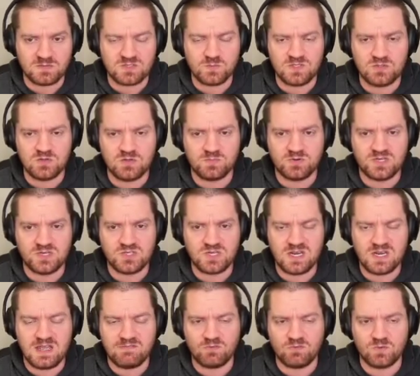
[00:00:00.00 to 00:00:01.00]
So we do
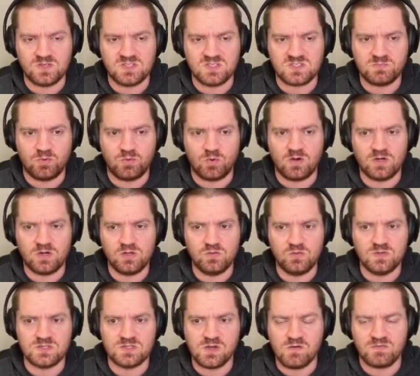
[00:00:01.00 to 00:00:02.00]
appreciate everyone's support
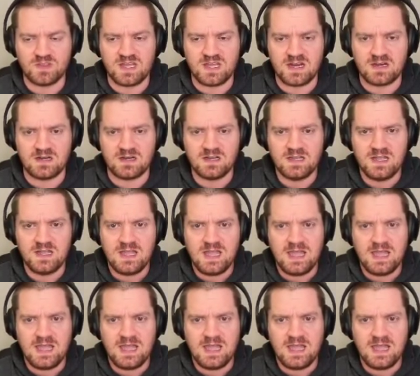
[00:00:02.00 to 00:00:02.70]
who is over there.